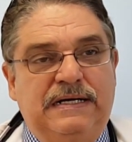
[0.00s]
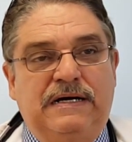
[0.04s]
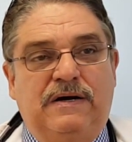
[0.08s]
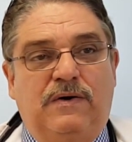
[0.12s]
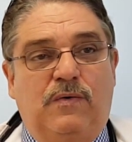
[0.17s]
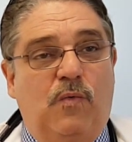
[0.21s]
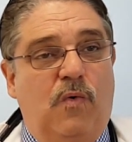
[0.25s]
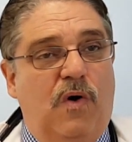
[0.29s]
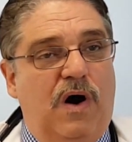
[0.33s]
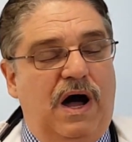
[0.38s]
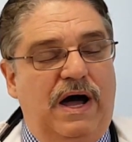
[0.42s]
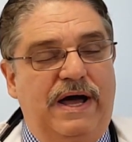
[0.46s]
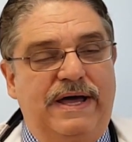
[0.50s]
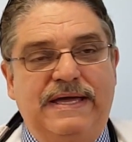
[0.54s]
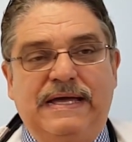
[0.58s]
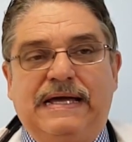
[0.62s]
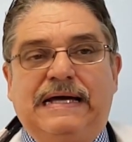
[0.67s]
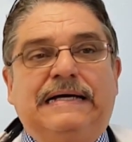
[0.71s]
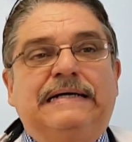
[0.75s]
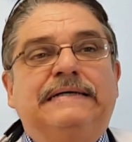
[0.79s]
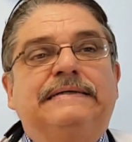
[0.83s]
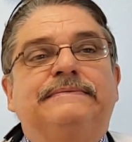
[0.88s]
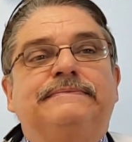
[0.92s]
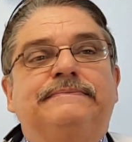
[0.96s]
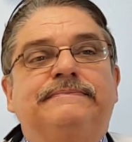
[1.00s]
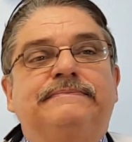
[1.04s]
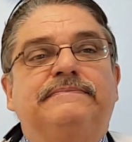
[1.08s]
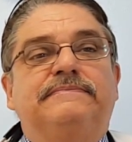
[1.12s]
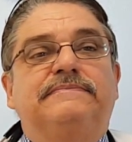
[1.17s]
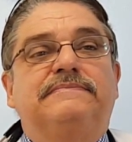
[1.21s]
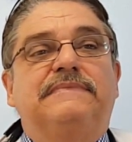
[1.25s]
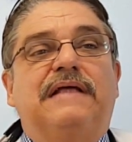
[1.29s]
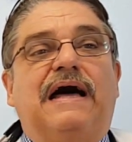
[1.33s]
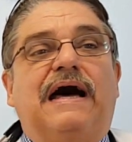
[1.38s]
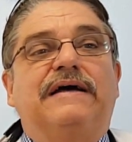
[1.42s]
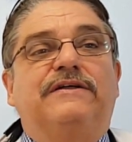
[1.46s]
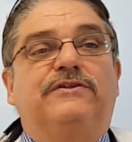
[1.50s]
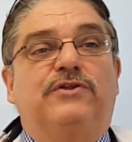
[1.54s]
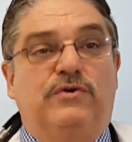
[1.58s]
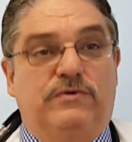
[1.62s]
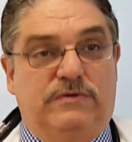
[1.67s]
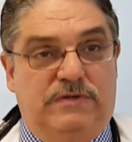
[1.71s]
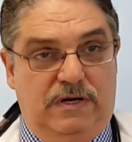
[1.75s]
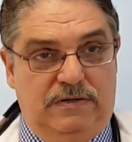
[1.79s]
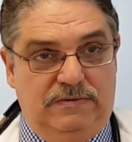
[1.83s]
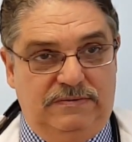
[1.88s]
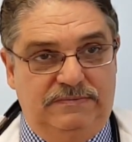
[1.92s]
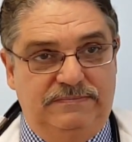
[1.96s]
Why? I don't
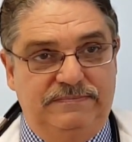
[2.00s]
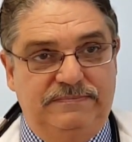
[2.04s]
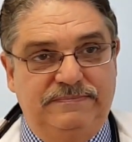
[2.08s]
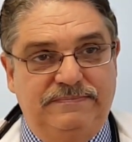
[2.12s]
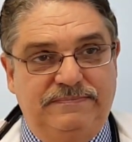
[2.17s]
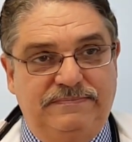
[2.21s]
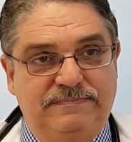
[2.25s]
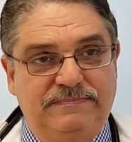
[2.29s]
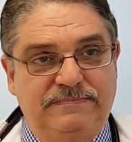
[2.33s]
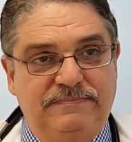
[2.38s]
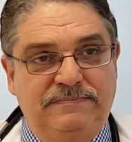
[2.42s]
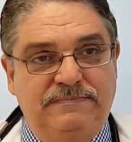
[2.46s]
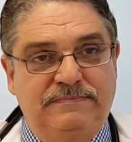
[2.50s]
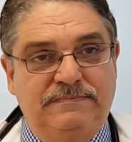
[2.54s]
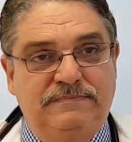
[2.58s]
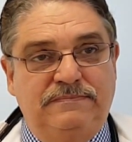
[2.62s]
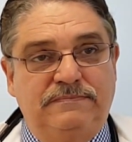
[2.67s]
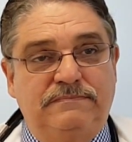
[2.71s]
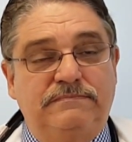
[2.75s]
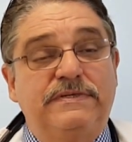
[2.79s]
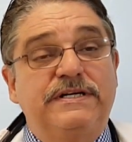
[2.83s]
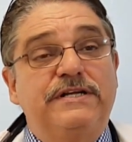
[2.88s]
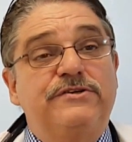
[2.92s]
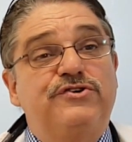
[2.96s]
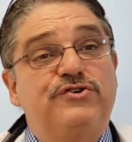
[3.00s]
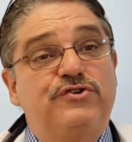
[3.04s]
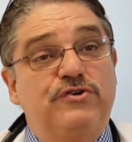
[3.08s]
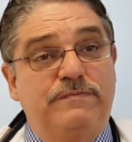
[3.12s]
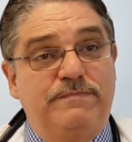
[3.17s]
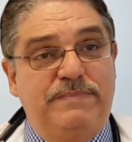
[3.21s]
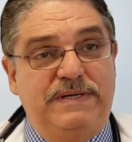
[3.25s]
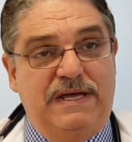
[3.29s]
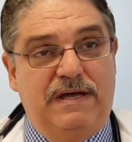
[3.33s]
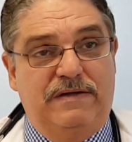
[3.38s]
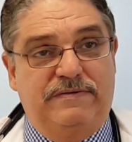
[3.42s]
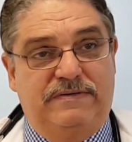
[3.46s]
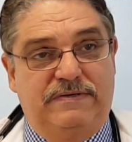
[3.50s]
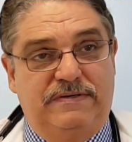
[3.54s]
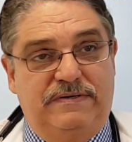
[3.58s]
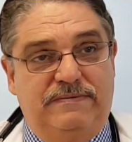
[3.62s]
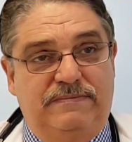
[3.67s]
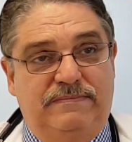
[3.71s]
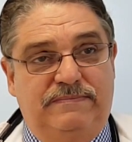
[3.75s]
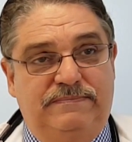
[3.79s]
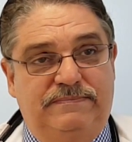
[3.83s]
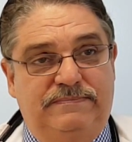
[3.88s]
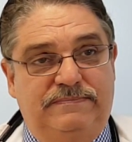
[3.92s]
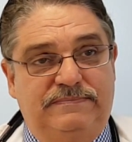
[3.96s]
know. But it should be out there.
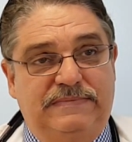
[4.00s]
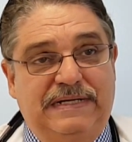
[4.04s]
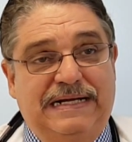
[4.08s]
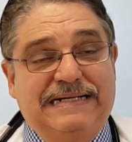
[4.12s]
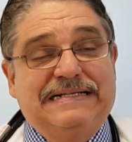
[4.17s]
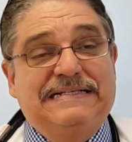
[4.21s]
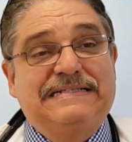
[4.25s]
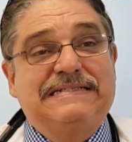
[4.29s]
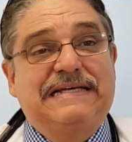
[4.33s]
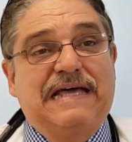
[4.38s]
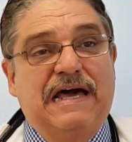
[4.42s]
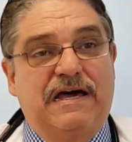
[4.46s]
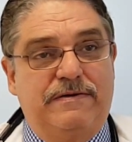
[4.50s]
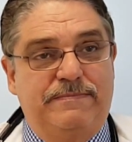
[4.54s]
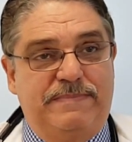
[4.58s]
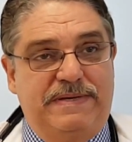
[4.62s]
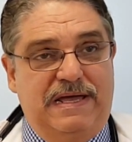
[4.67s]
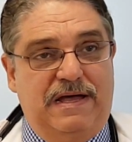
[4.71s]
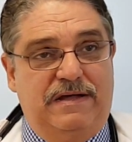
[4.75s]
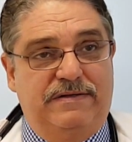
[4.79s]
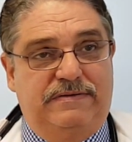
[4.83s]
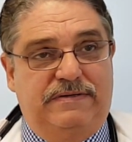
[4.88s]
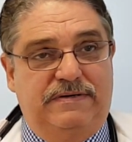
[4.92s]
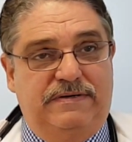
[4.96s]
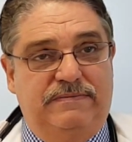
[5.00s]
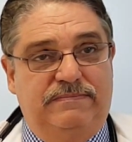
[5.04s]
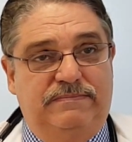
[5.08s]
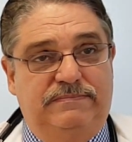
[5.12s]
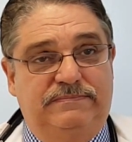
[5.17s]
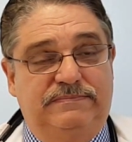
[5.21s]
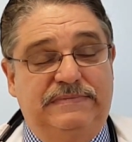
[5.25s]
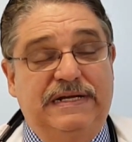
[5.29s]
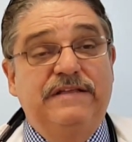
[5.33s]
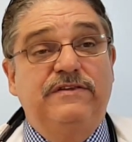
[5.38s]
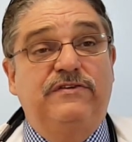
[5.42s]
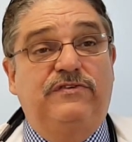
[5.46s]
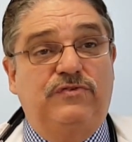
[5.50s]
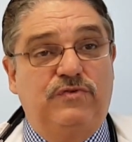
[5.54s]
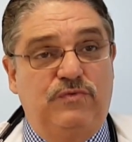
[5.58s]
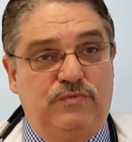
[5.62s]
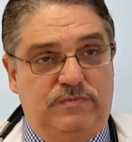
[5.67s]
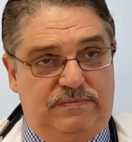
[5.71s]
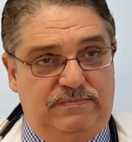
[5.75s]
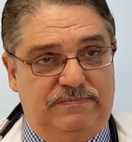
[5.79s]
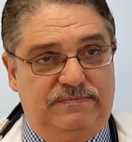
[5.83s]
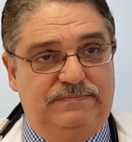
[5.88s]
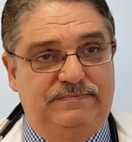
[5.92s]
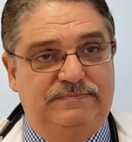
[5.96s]
And it's got to be out there. And
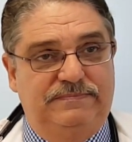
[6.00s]
soon.